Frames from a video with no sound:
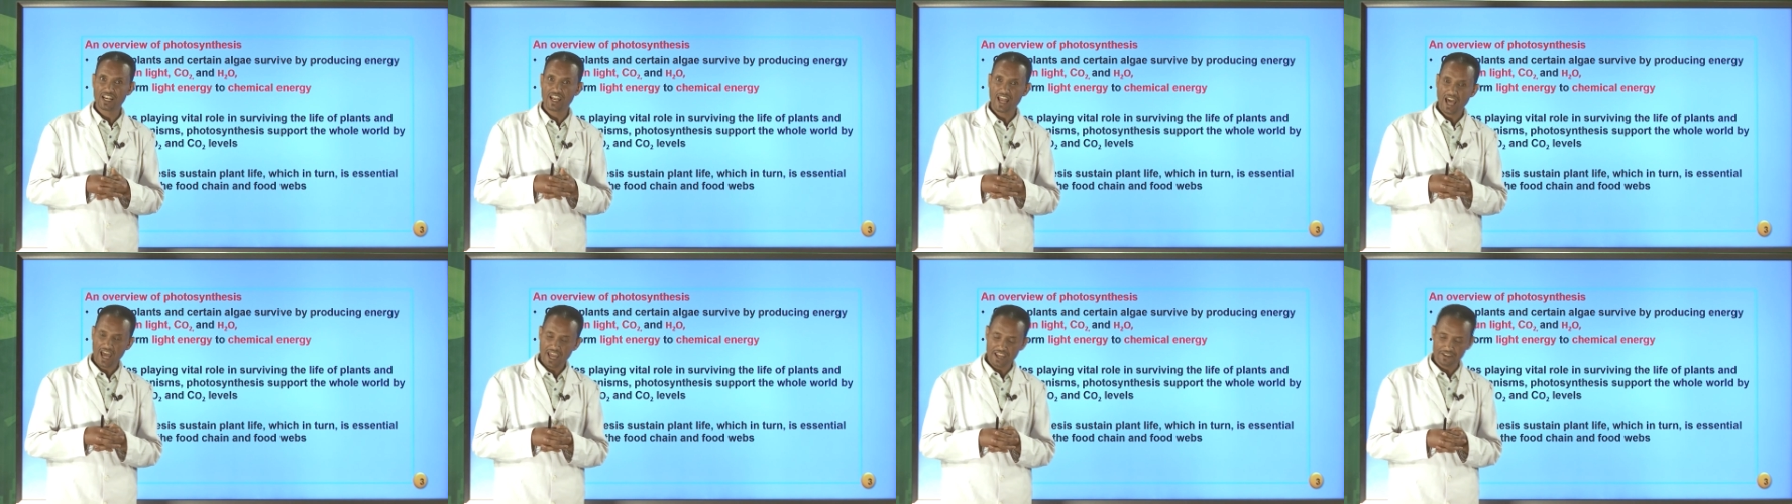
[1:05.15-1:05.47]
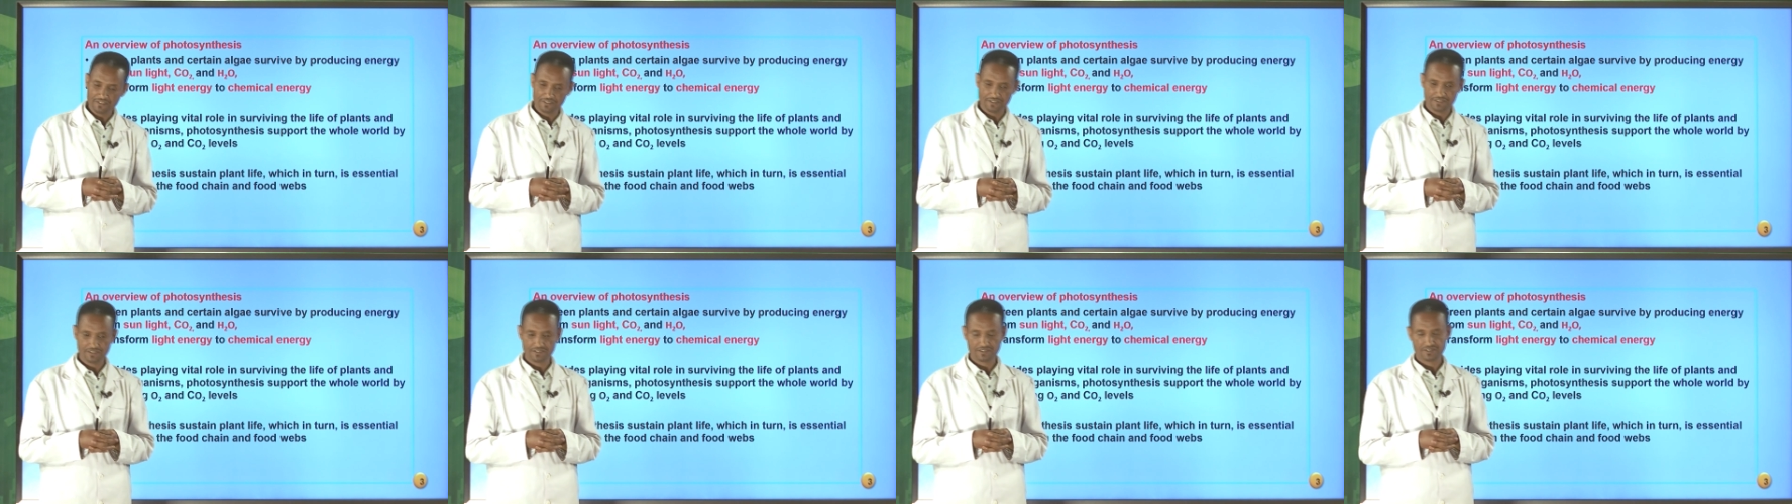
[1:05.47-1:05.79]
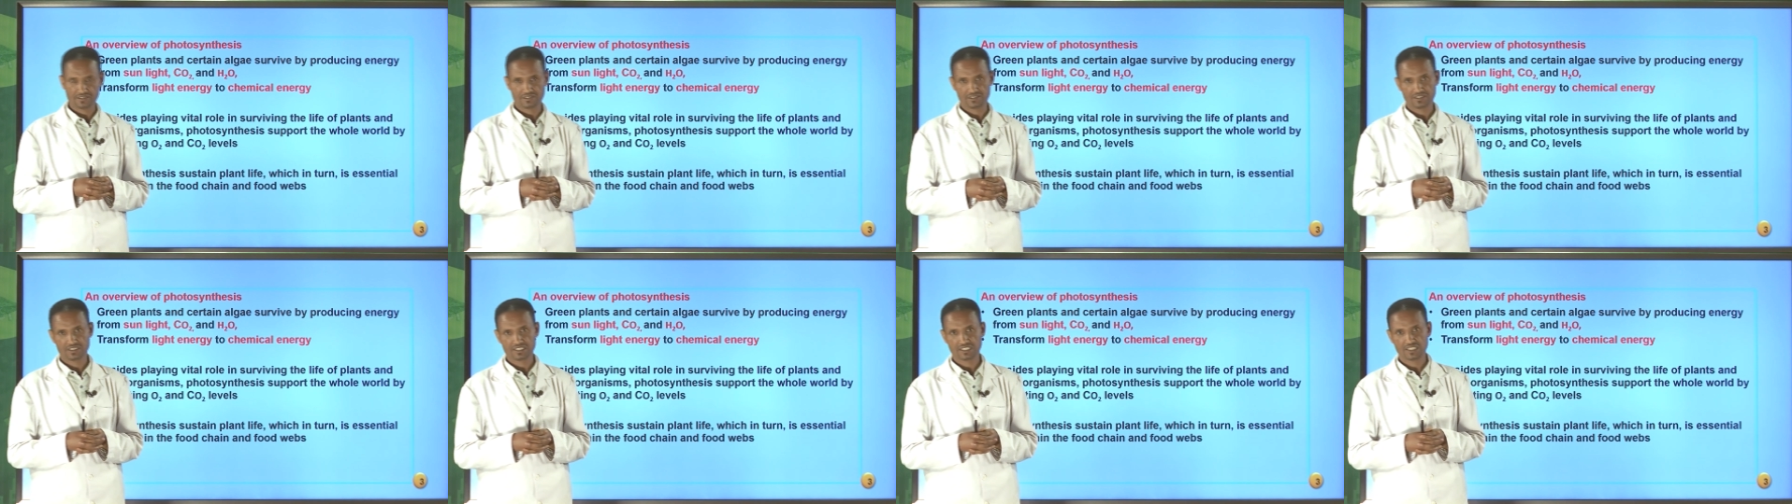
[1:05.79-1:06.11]
life
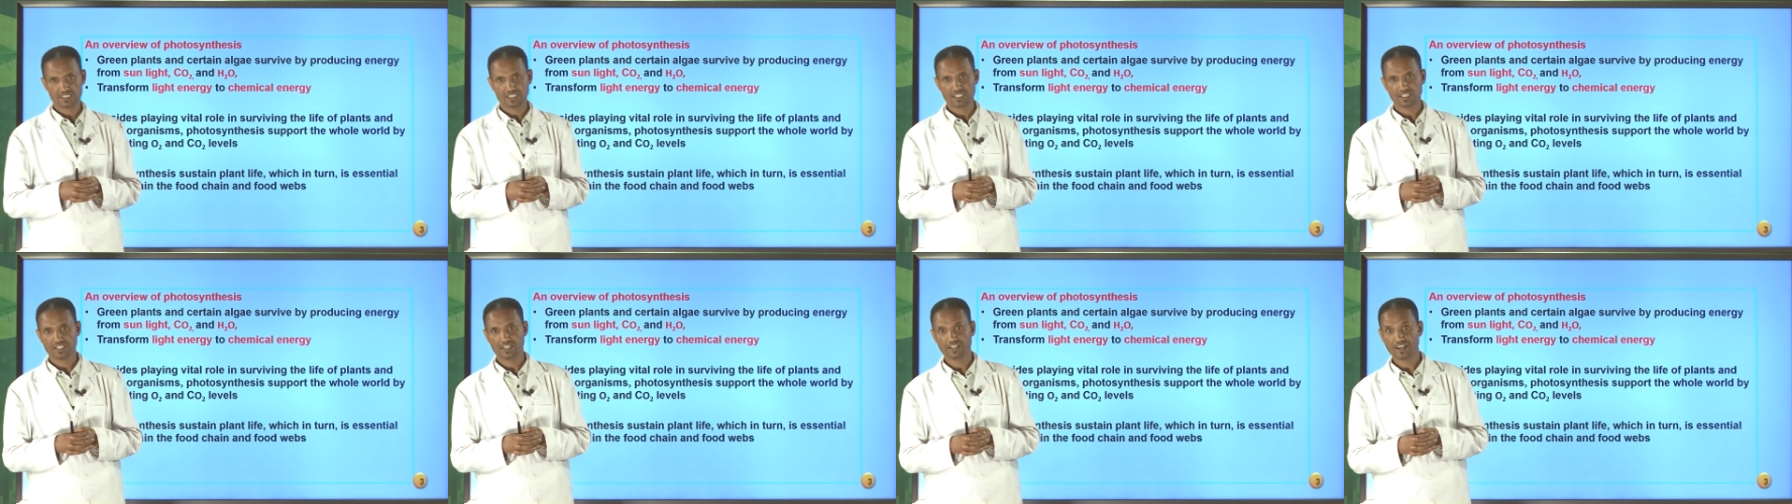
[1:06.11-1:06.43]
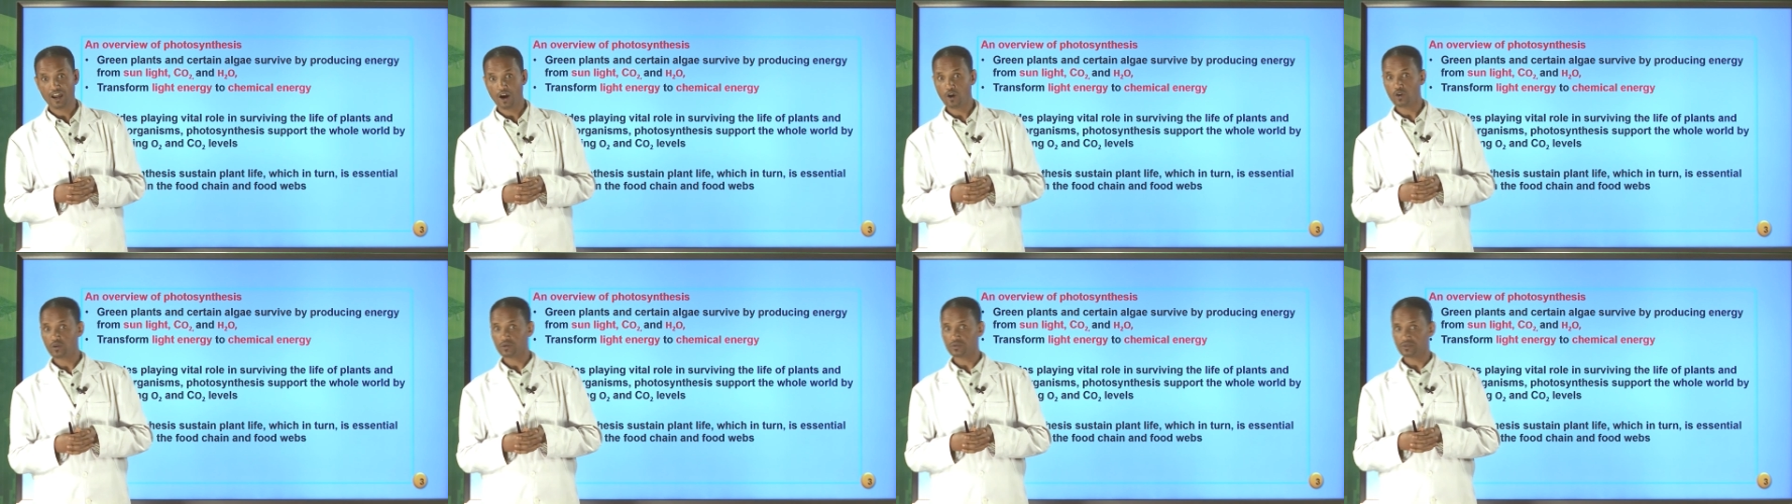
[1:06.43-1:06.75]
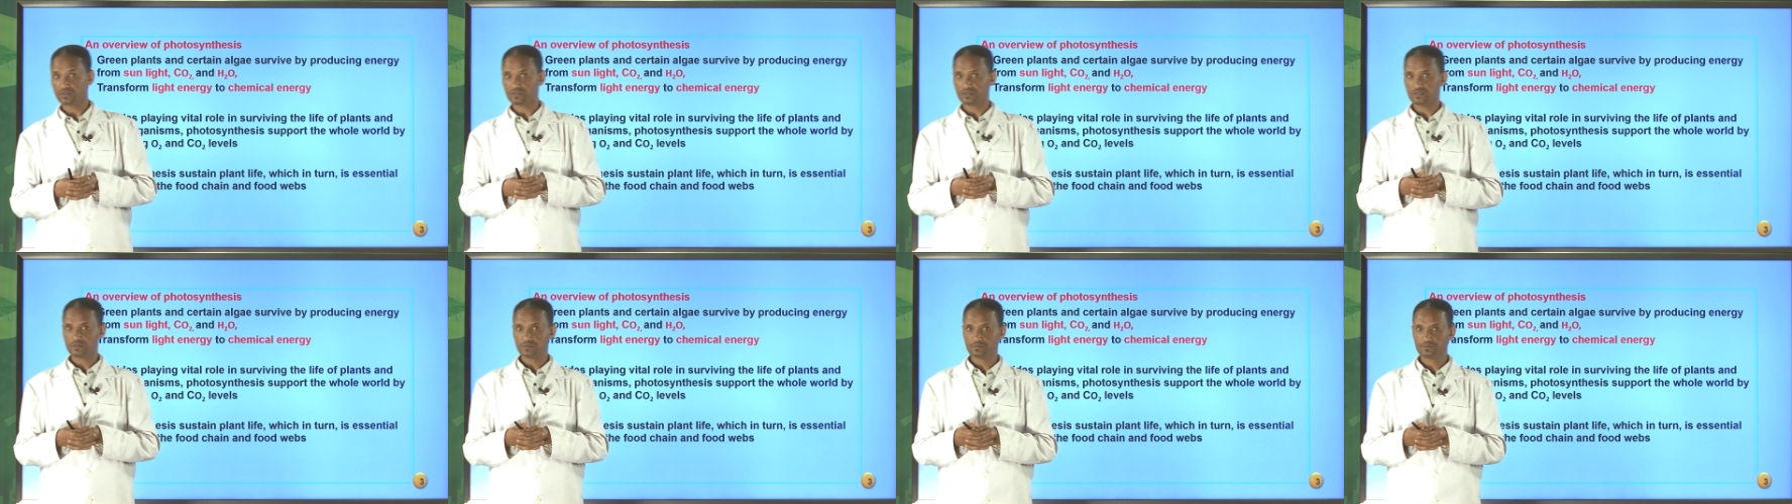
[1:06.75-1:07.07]
in our
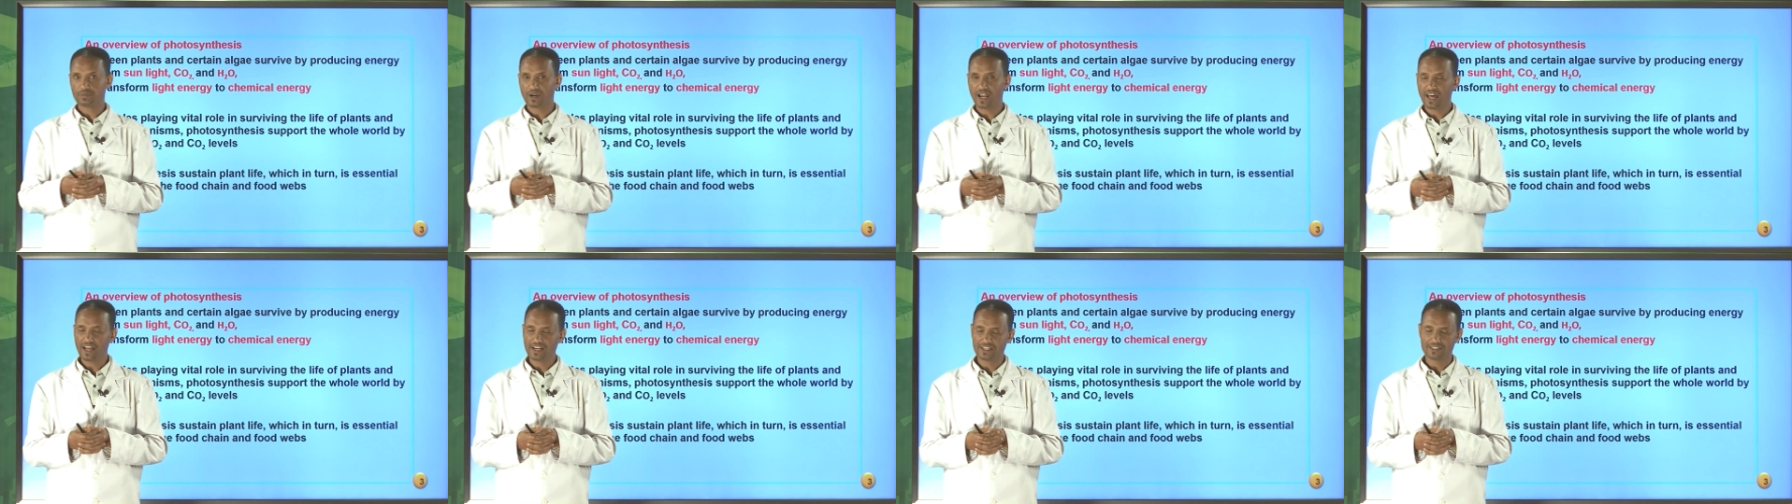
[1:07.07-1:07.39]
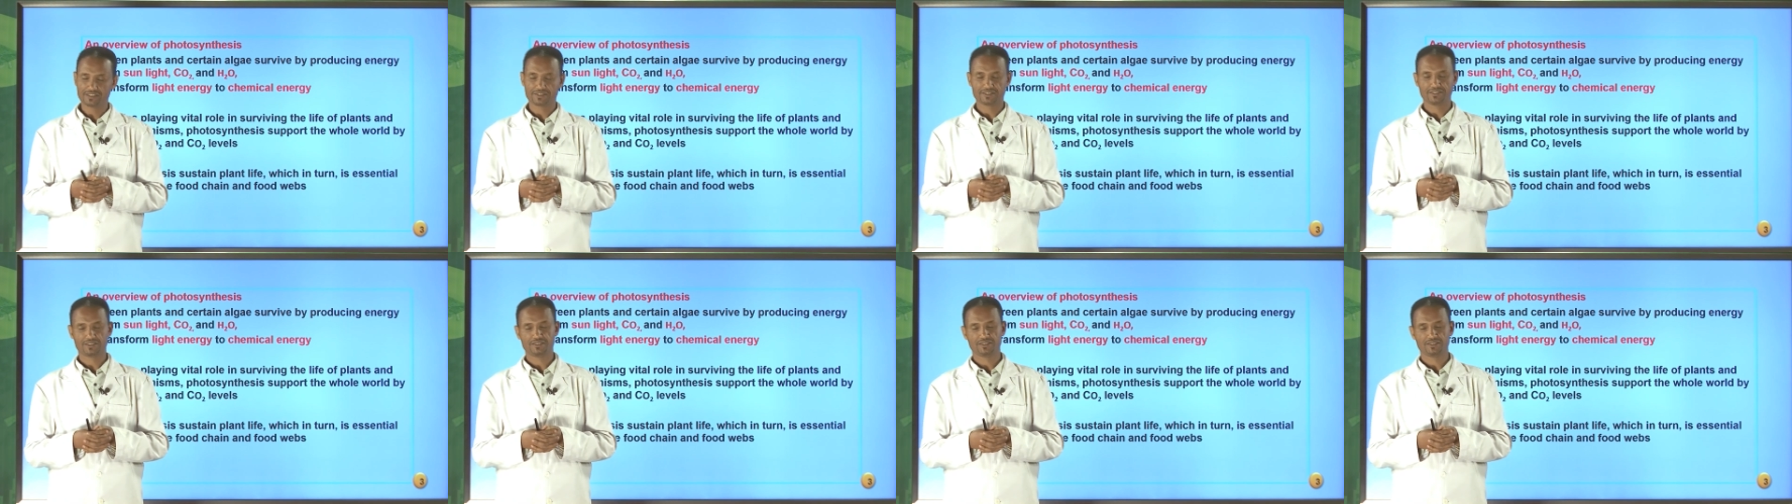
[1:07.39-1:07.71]
planet